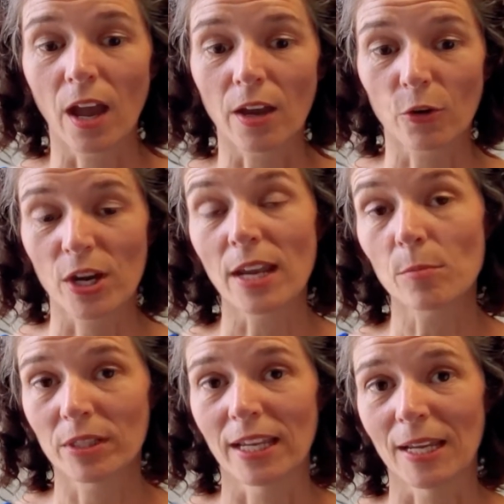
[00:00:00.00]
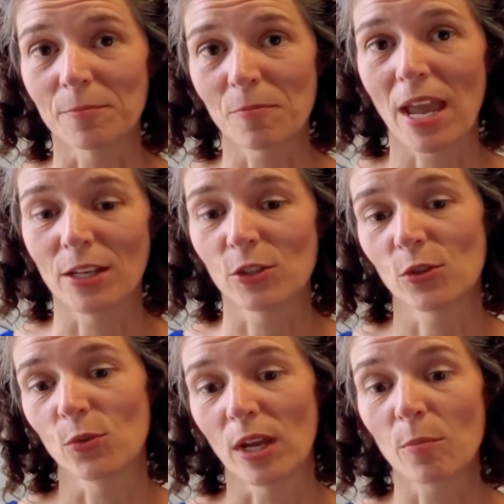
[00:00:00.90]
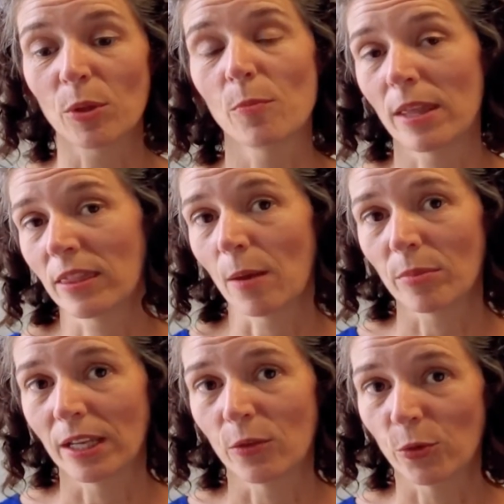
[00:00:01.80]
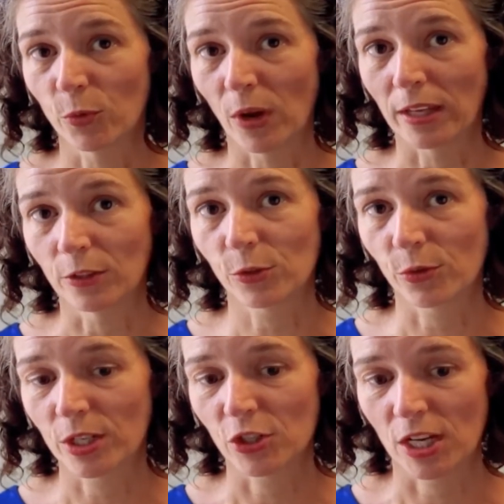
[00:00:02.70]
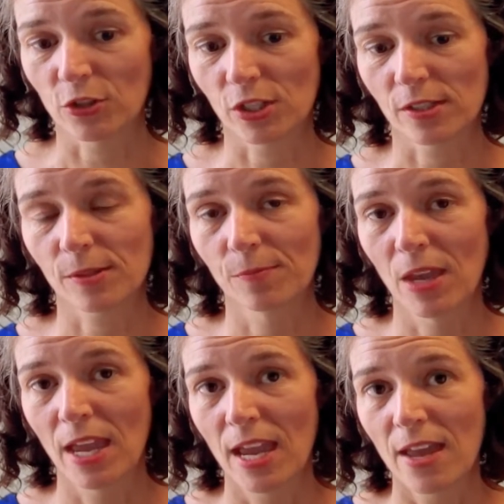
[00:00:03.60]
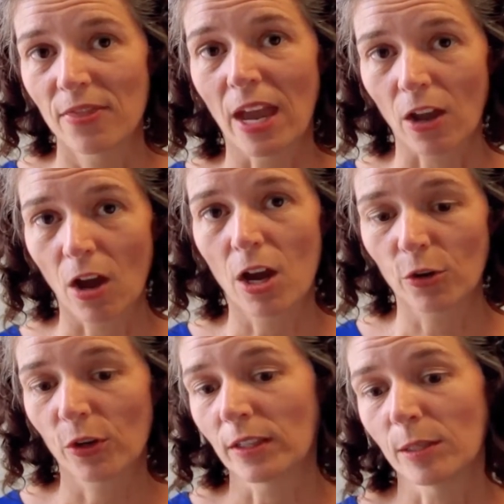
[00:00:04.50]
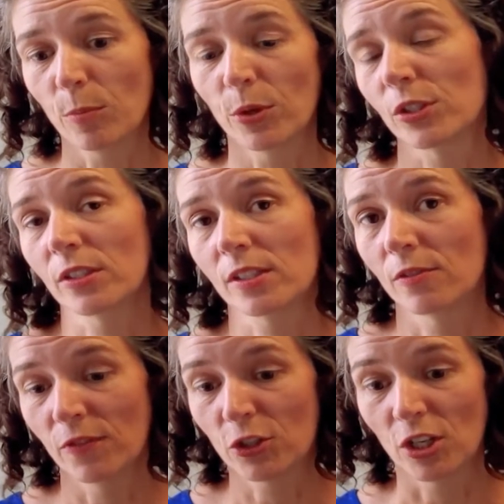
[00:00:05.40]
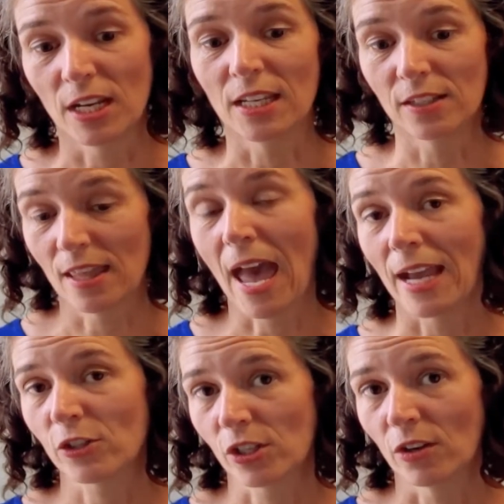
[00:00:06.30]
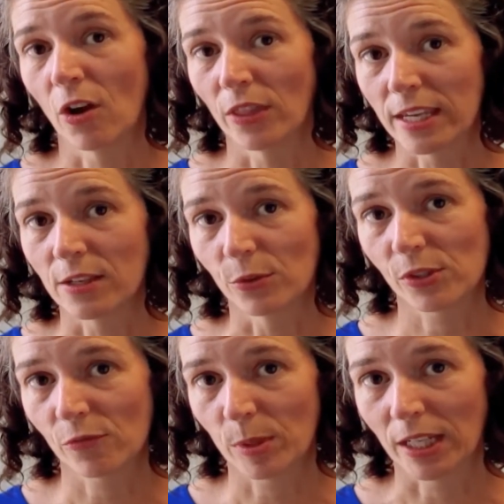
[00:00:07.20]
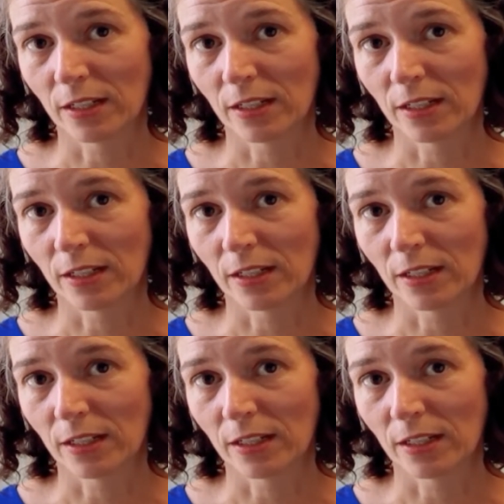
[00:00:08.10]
create a plan and to implement that plan through regulatory changes. That concretely puts the vision into the action on the heels of plan